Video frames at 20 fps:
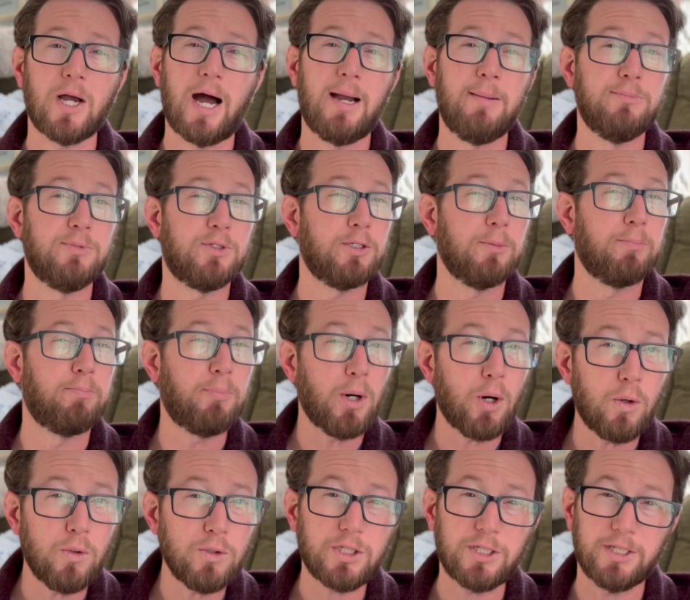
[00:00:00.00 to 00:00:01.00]
I'm
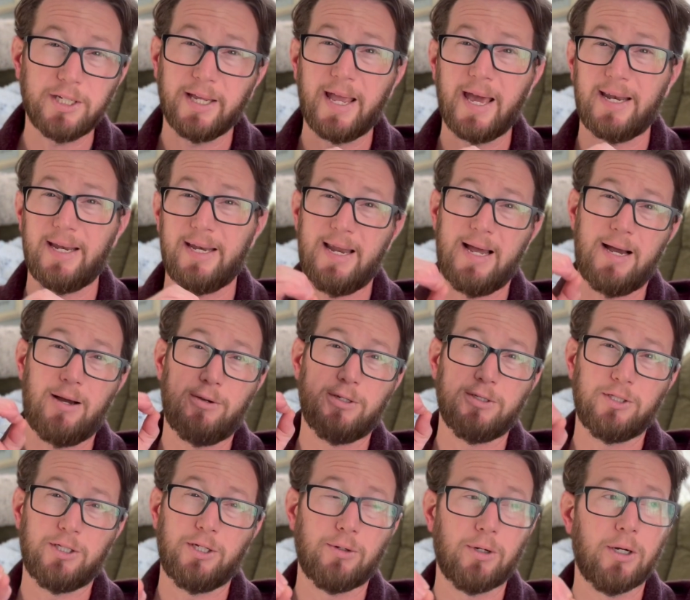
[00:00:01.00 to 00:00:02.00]
supposed to get it down to
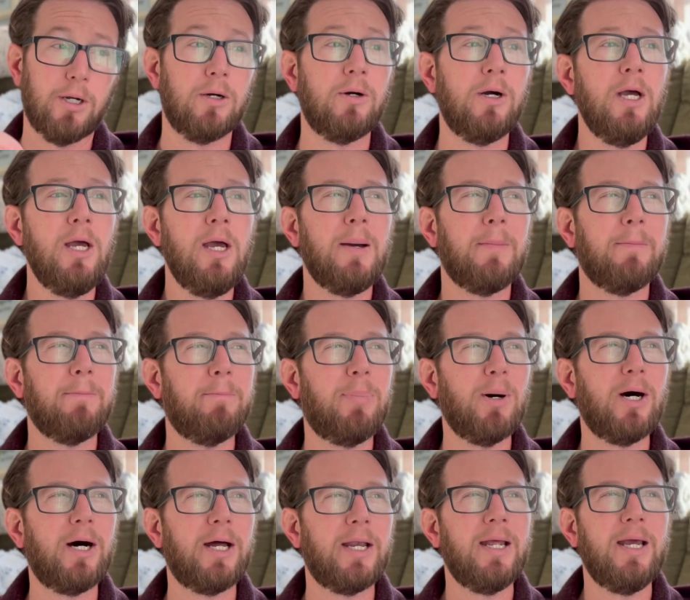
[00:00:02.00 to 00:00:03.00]
0,
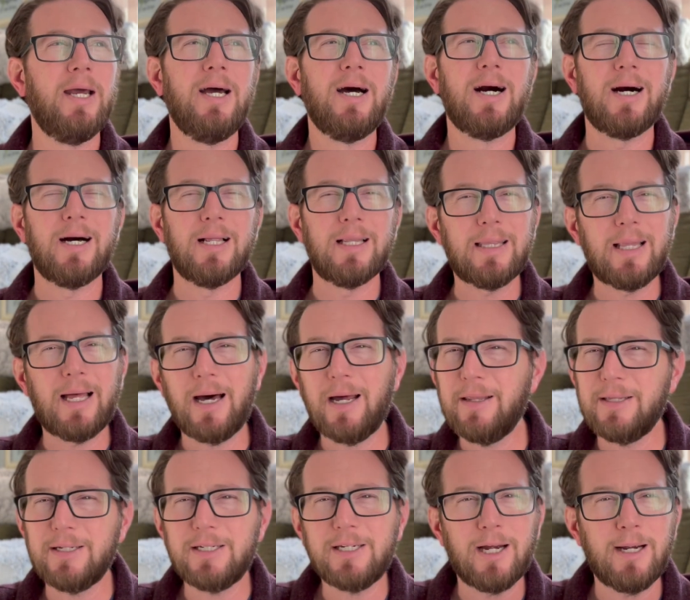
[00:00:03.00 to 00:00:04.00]
but a lot of
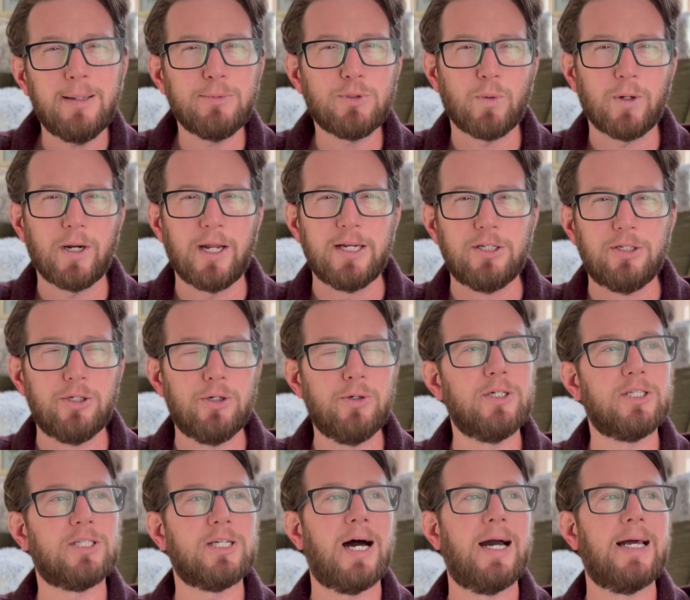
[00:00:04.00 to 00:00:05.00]
the times what I do
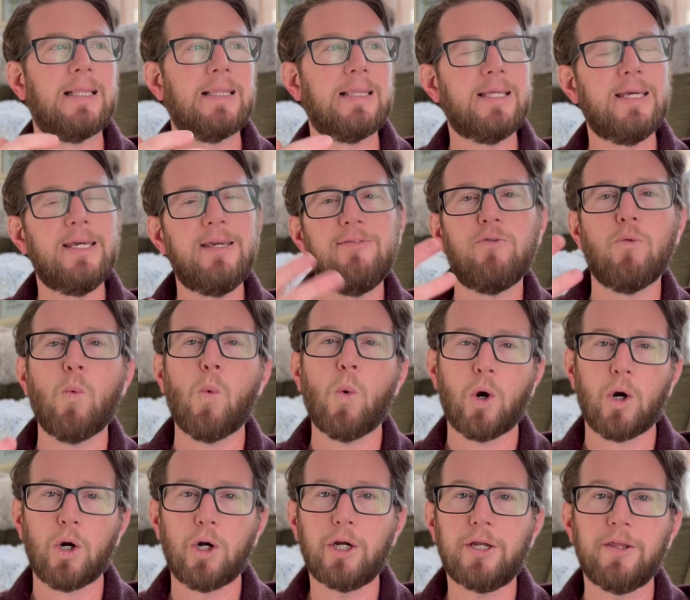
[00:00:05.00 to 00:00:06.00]
is I leave
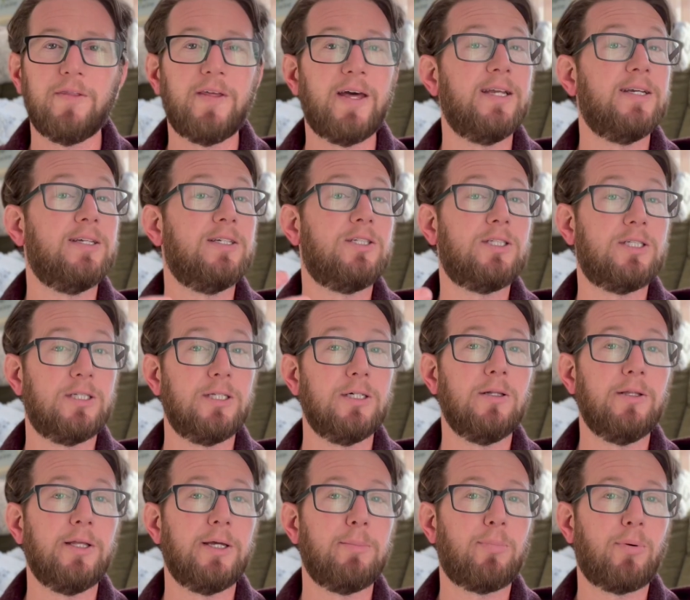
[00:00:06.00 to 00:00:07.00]
work that is
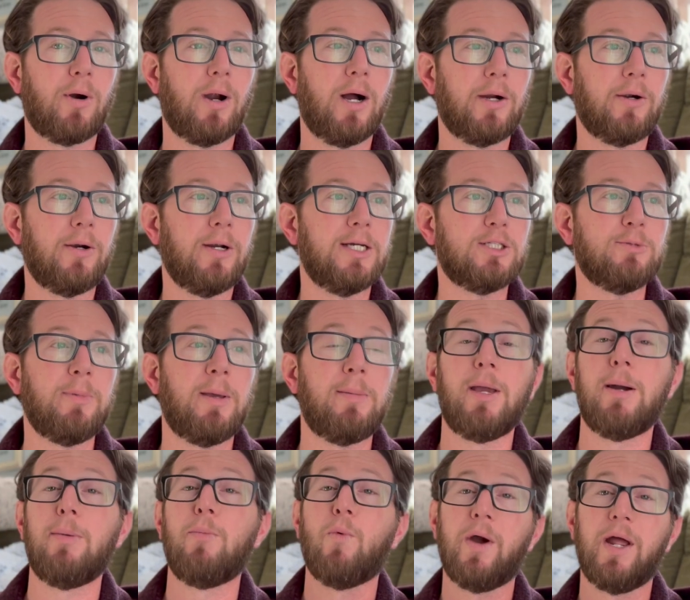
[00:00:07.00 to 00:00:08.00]
still in progress, maybe
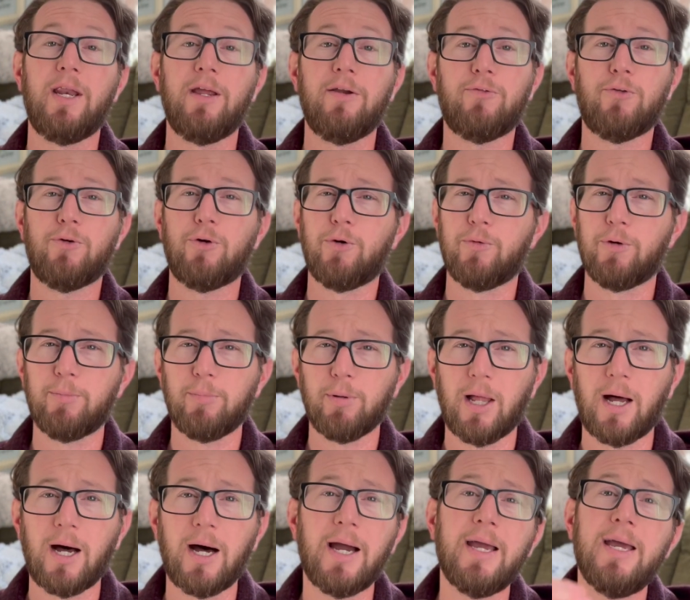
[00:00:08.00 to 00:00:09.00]
I'm waiting for a
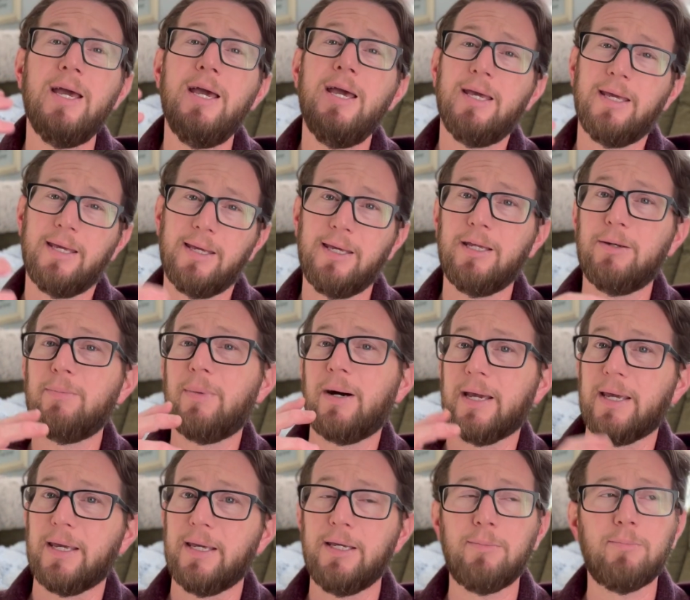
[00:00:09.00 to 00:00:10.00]
reply, in
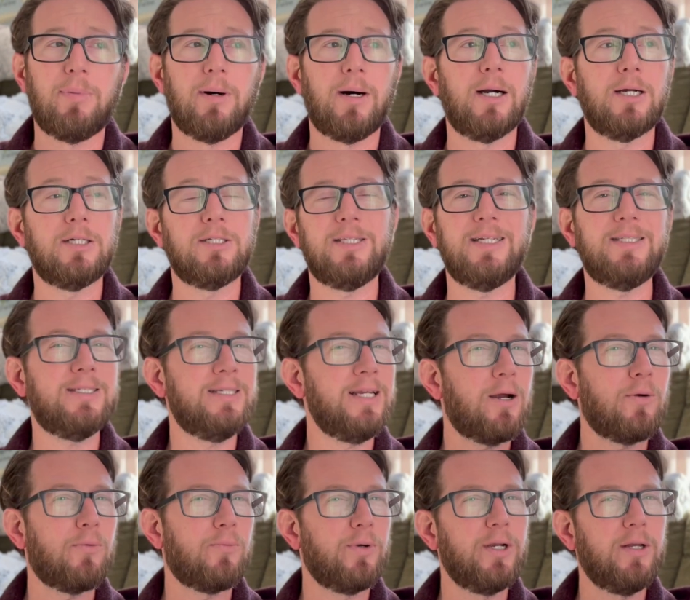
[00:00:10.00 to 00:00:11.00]
my inbox. That's
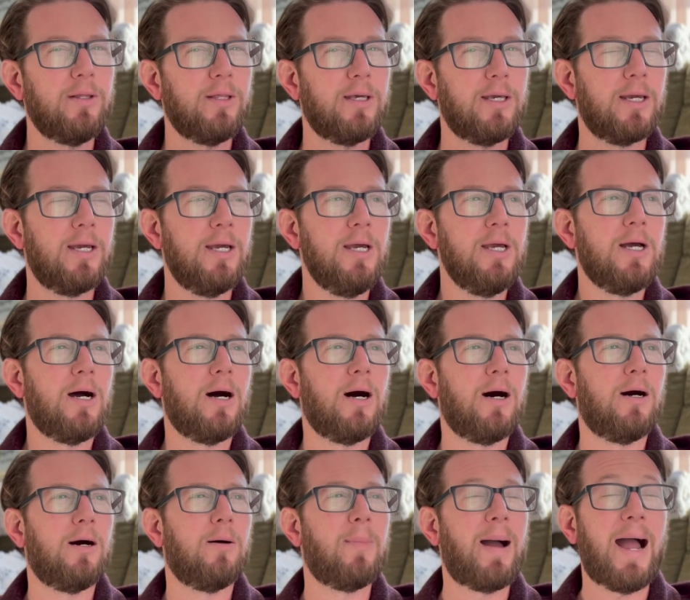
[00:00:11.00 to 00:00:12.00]
not really
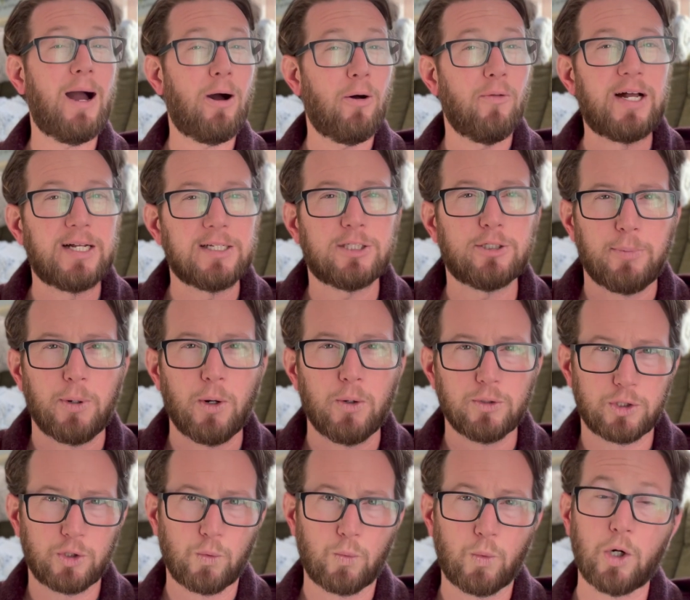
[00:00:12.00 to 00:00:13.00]
how that's
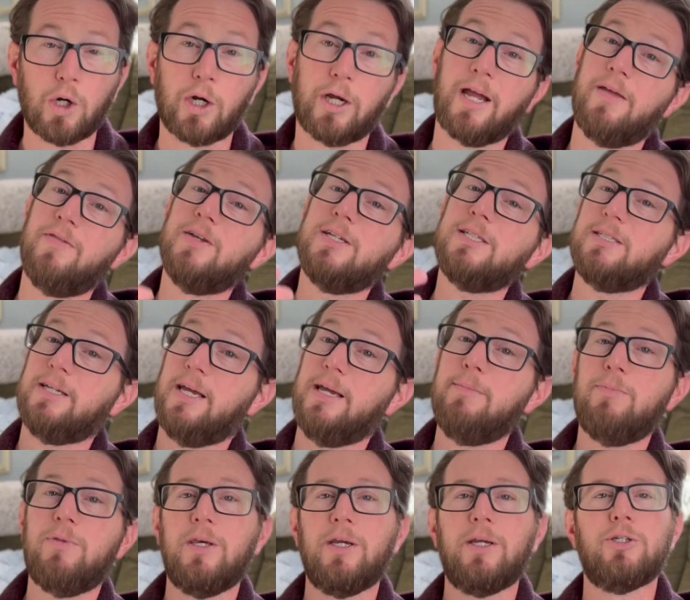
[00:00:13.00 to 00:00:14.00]
supposed to work. And the
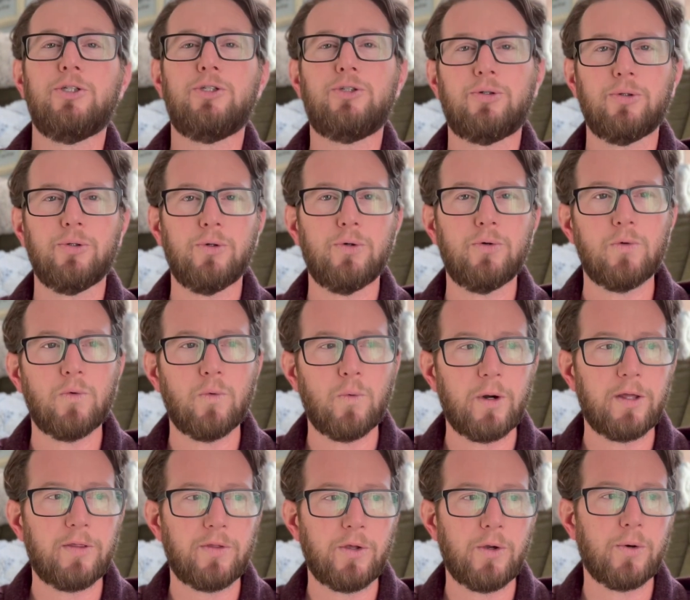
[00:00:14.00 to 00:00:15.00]
same thing is true
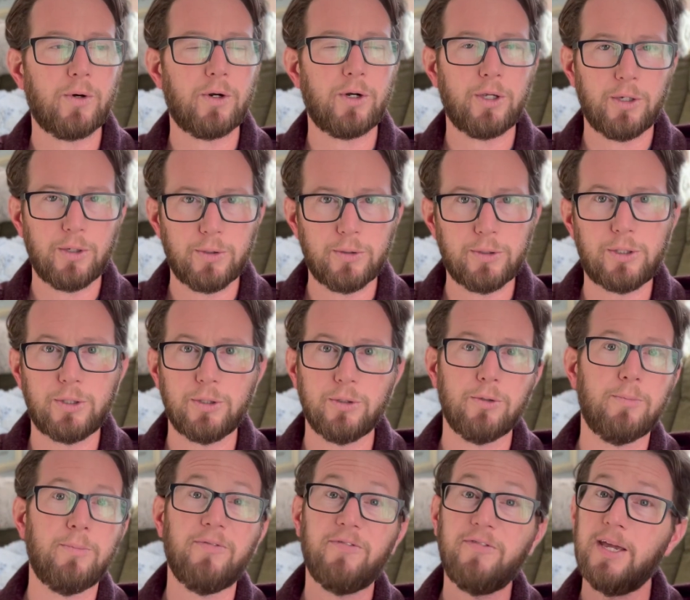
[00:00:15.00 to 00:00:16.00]
with your
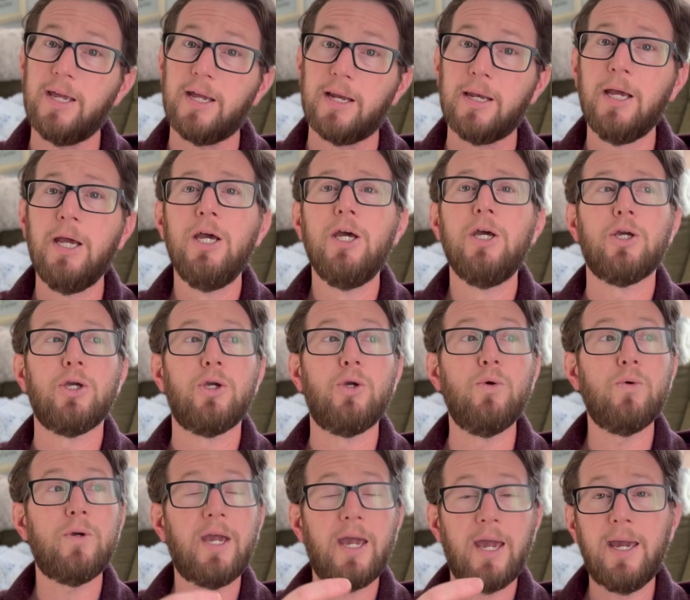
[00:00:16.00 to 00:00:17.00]
YouTube feed.
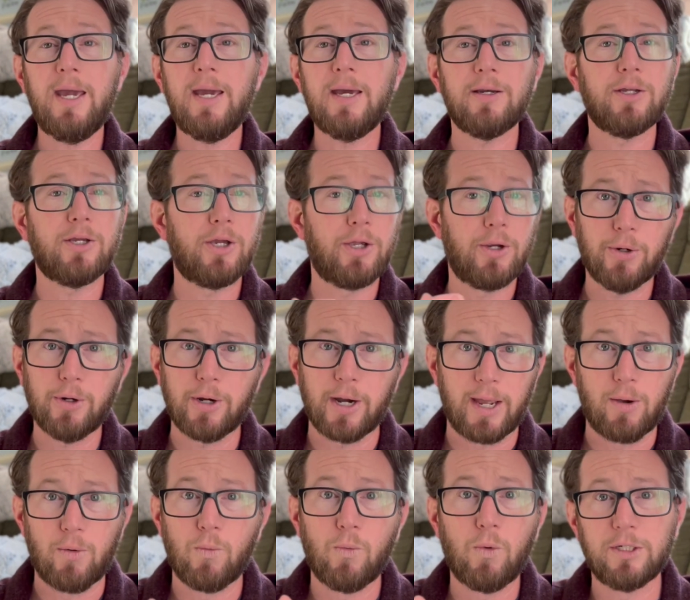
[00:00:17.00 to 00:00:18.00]
You can
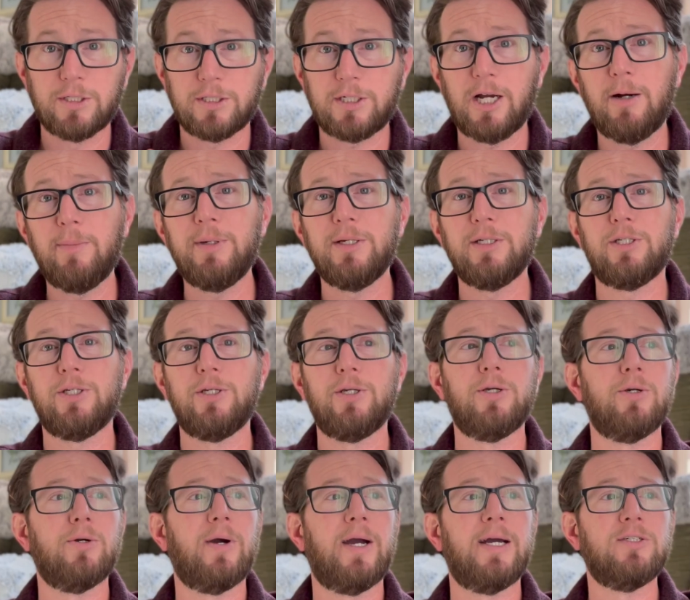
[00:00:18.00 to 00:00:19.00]
curate what's coming to
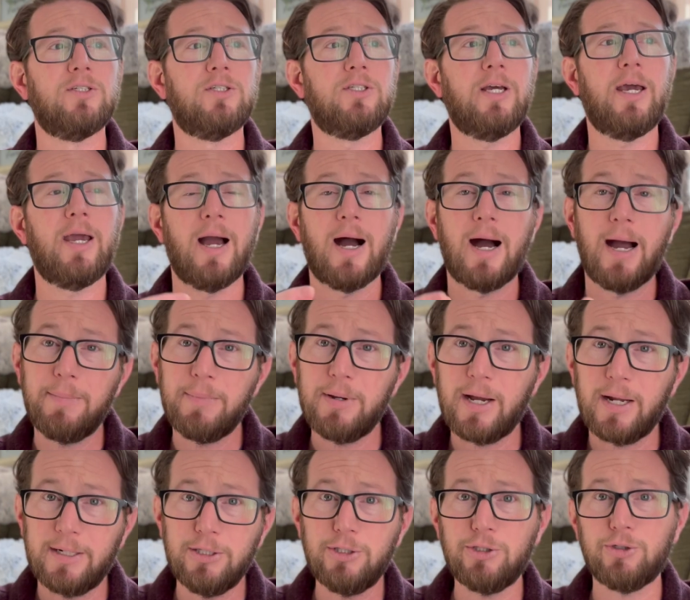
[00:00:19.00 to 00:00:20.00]
you and say, I'm
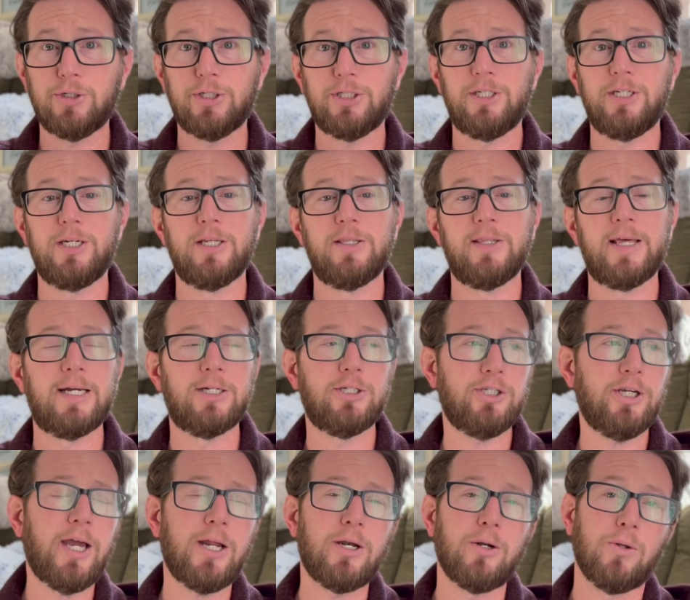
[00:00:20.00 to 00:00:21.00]
not interested in that
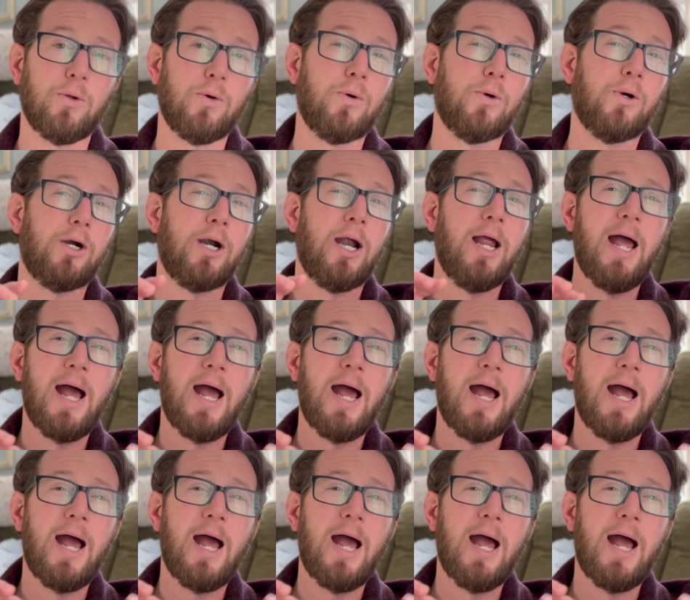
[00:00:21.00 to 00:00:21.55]
channel, or